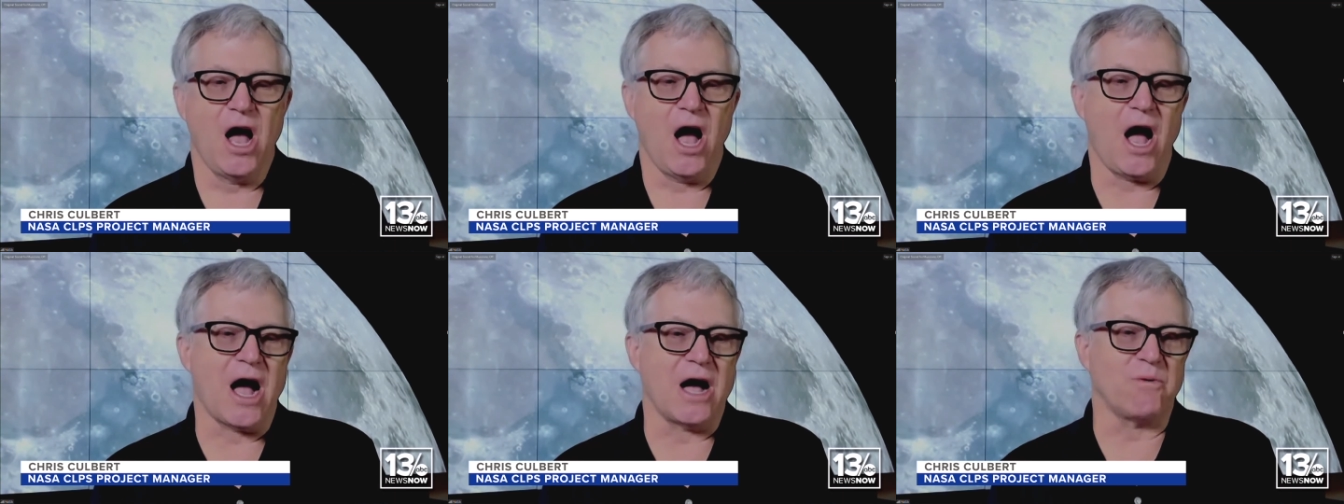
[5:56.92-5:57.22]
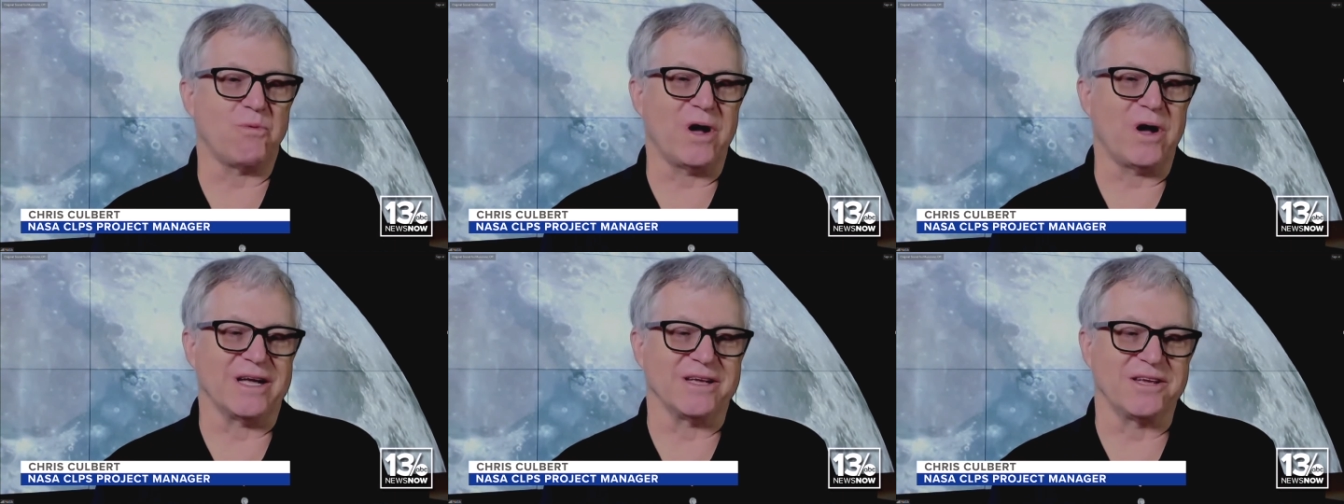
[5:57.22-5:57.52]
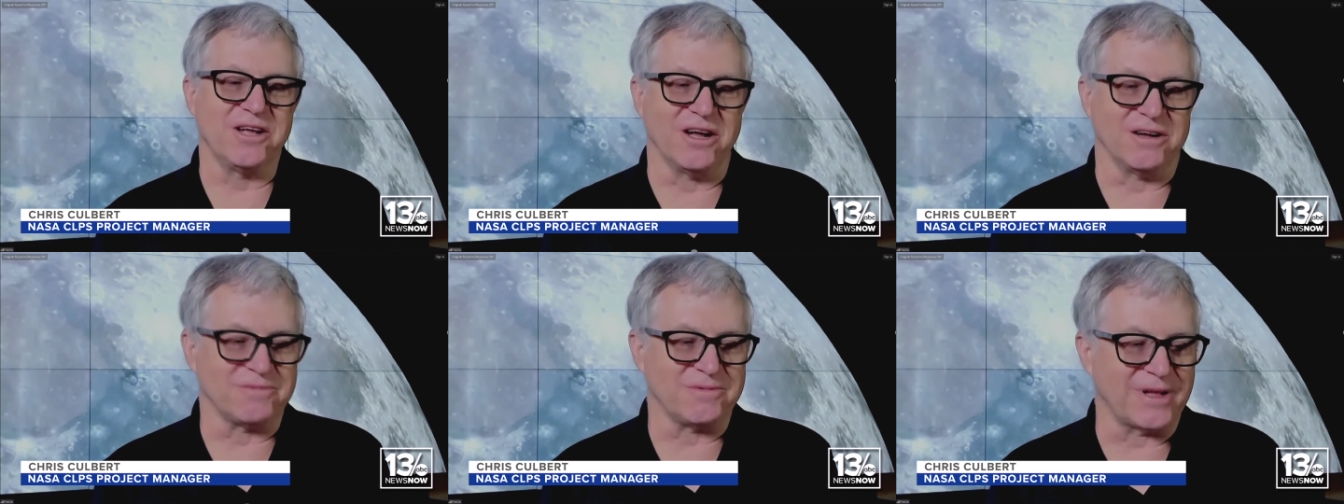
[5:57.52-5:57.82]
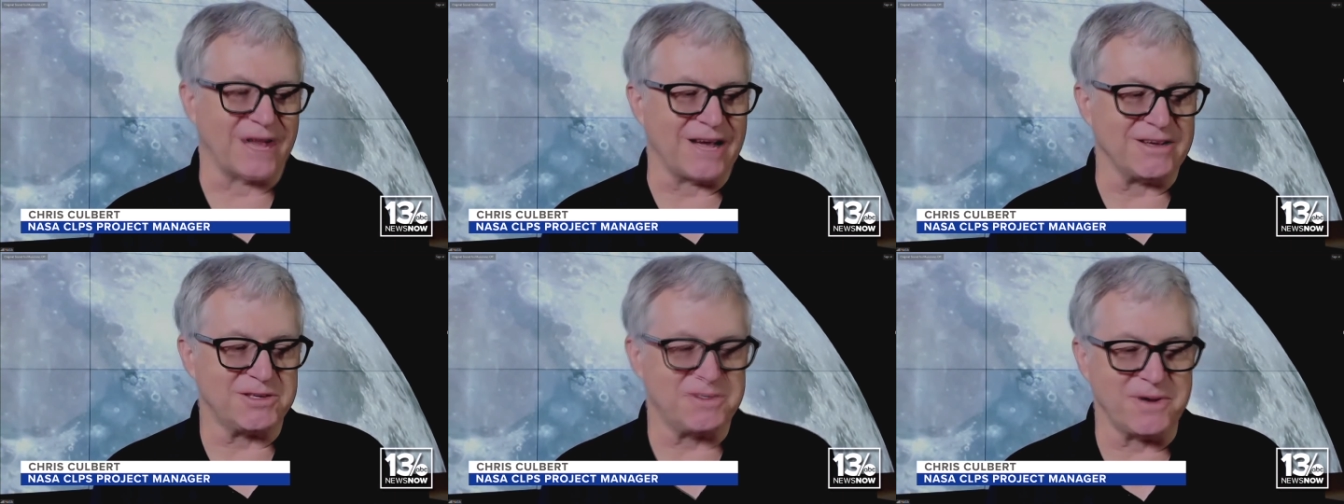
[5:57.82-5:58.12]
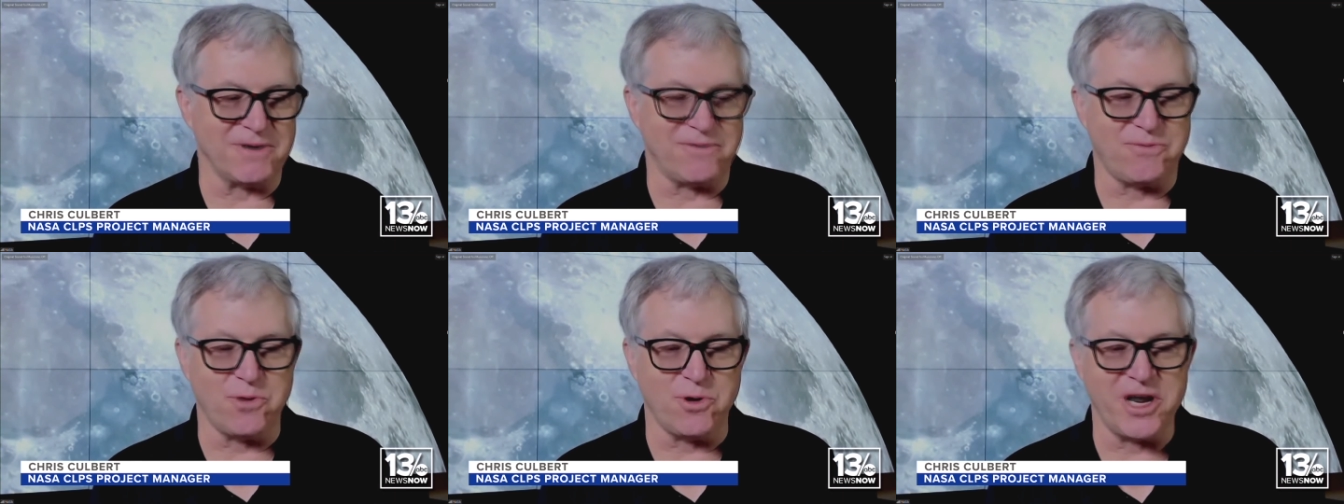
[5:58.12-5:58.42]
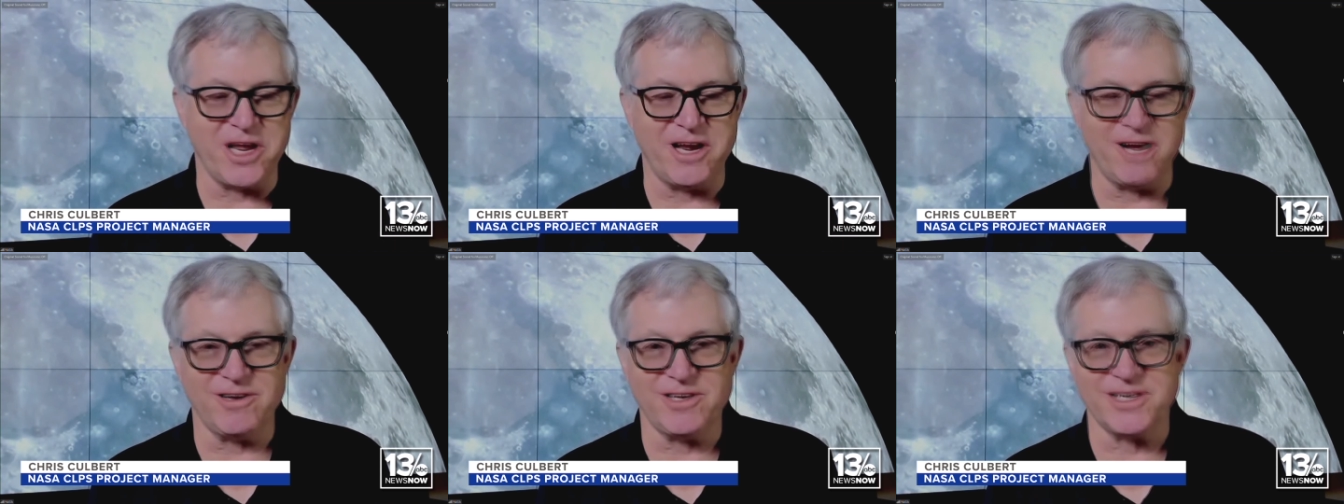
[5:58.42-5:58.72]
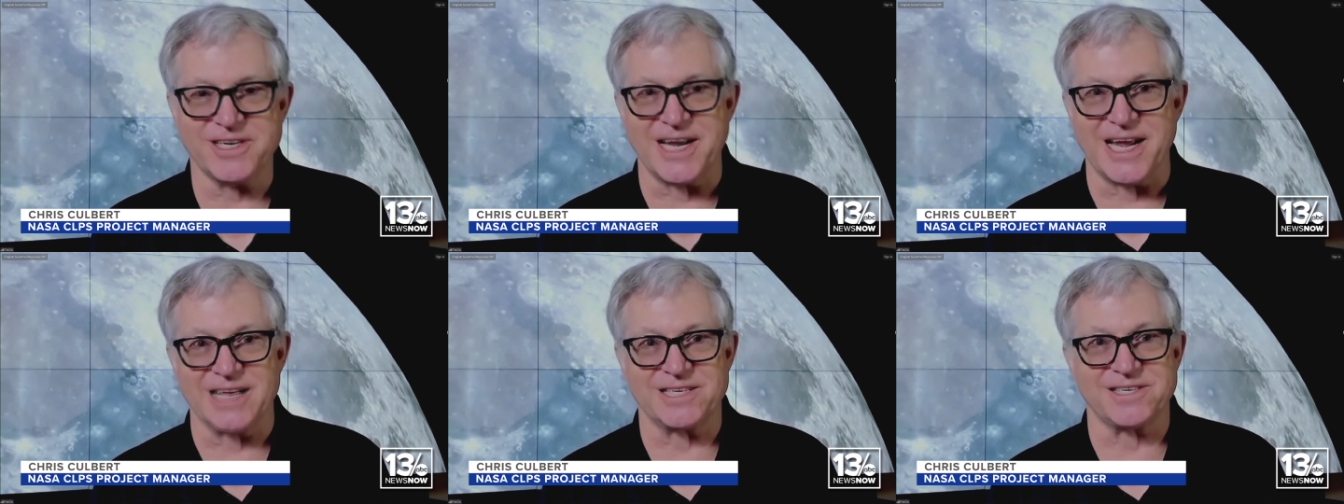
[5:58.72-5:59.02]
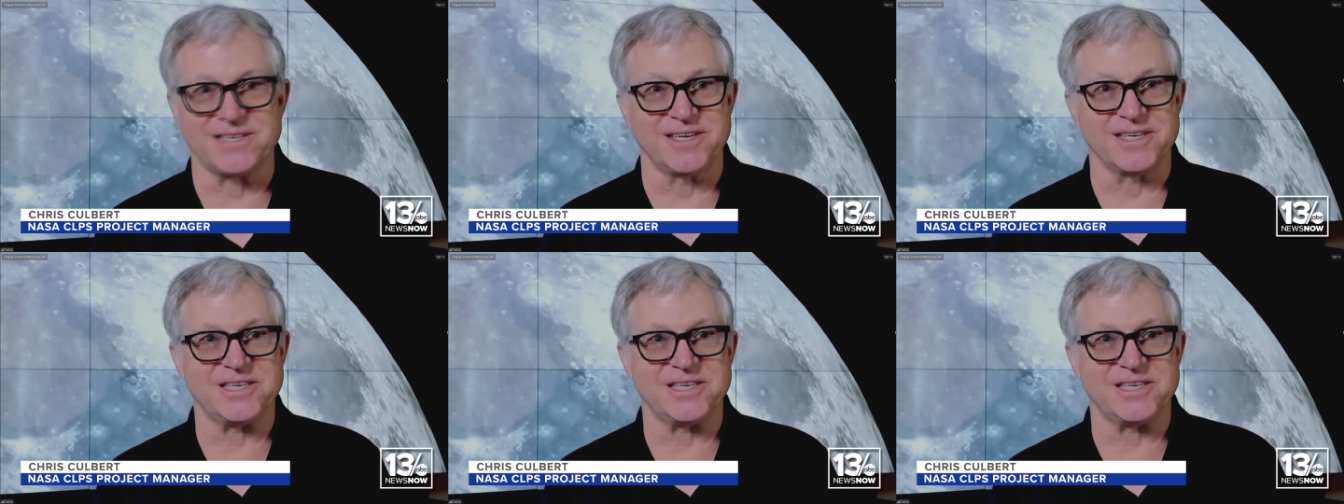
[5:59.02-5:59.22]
ah, well, you know, I spent 40 years at NASA.